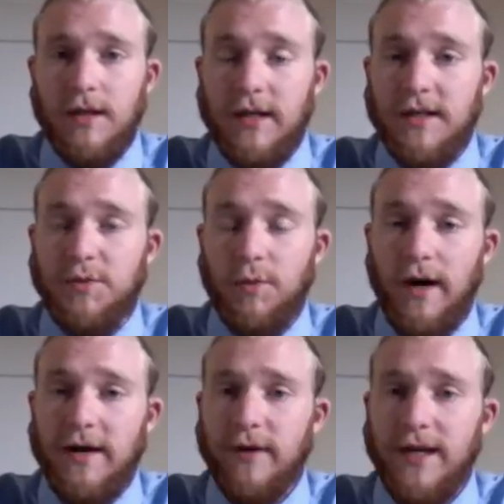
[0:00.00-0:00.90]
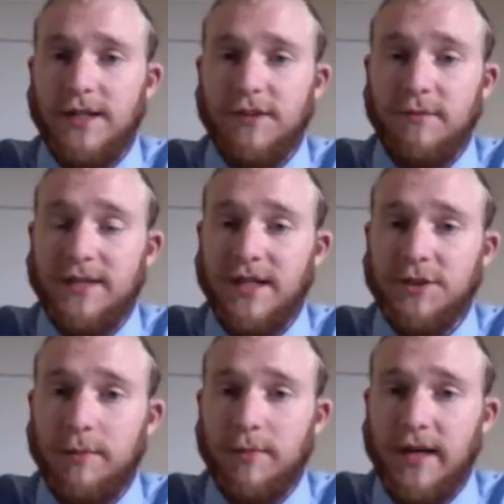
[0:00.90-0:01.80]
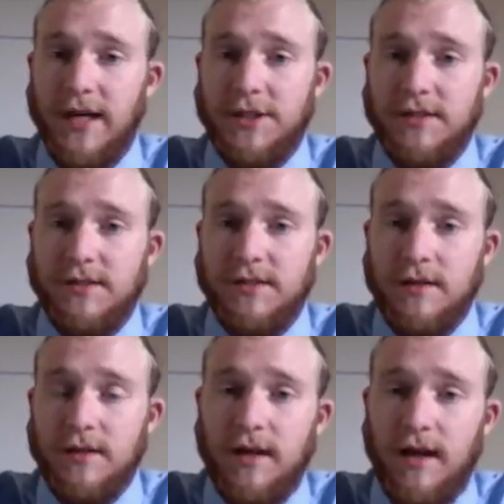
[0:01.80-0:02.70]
Its wide range of potential applications